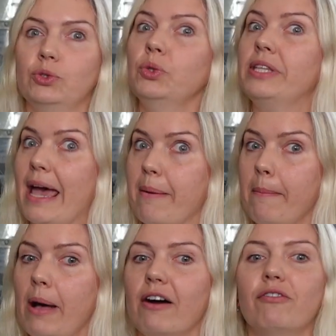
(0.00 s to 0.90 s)
To
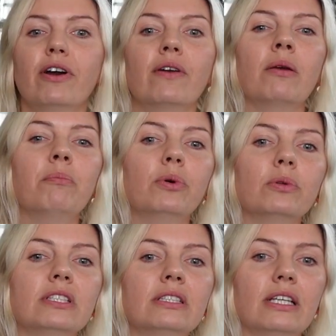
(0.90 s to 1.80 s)
them, very
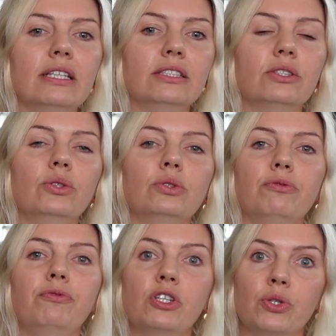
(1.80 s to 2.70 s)
important is to use
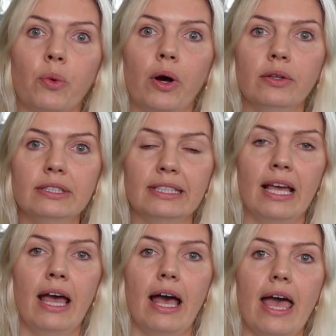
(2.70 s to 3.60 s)
visuals
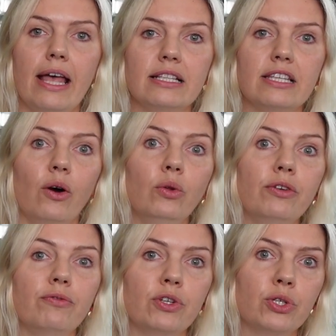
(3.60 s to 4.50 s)
and all
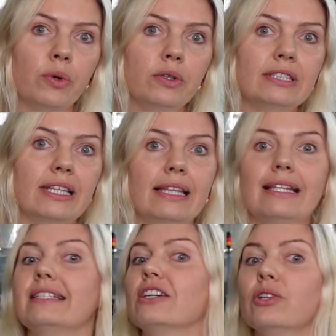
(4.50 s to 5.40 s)
the visuals in
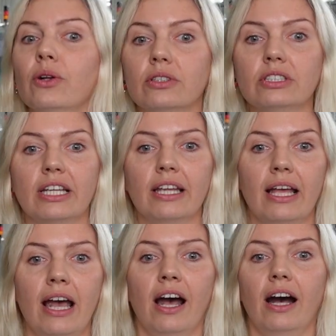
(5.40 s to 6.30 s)
the technology.
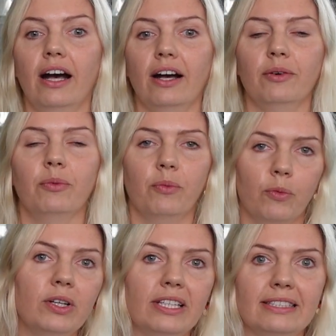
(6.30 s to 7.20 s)

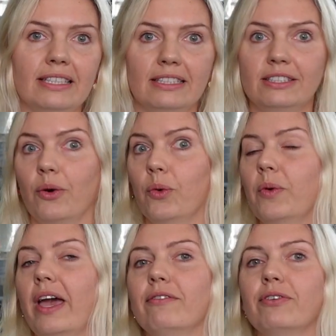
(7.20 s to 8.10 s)
What is it? So
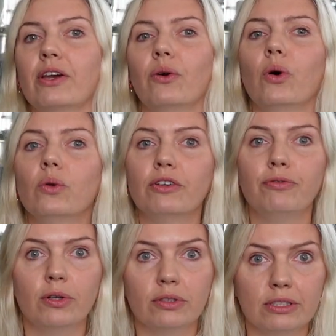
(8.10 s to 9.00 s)
we have here all the
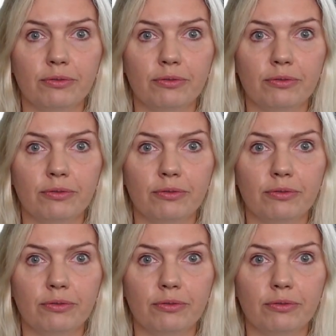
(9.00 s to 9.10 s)
photos of